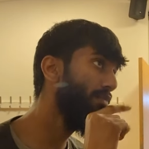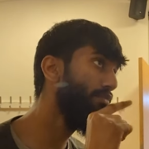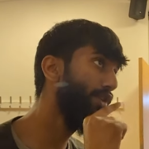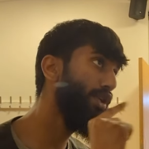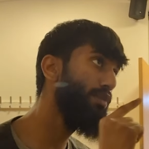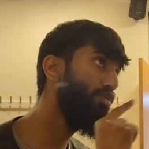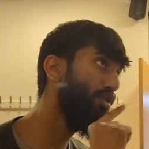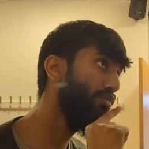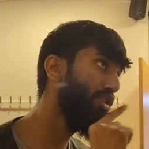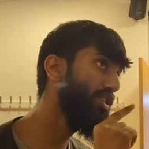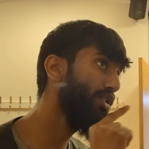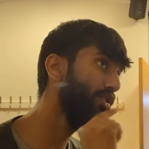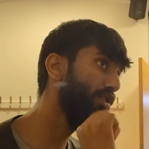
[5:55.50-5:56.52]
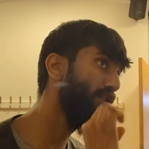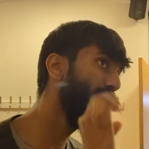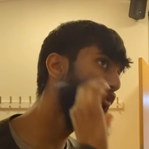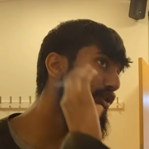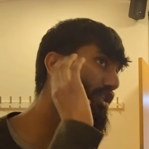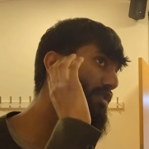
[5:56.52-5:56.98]
but don't put pressure on the tongue,
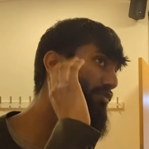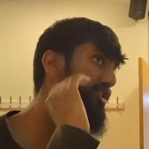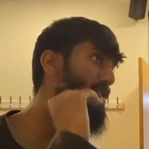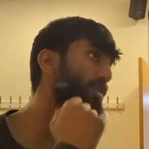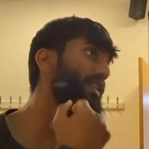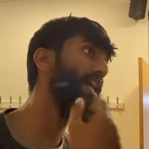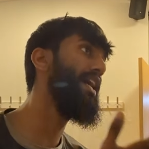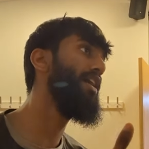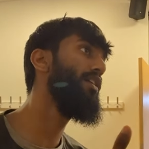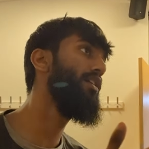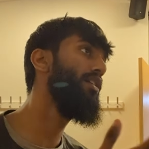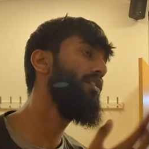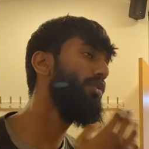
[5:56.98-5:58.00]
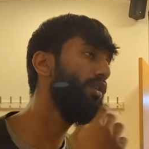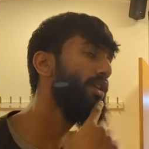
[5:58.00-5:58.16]
focus pressure on the air. Look.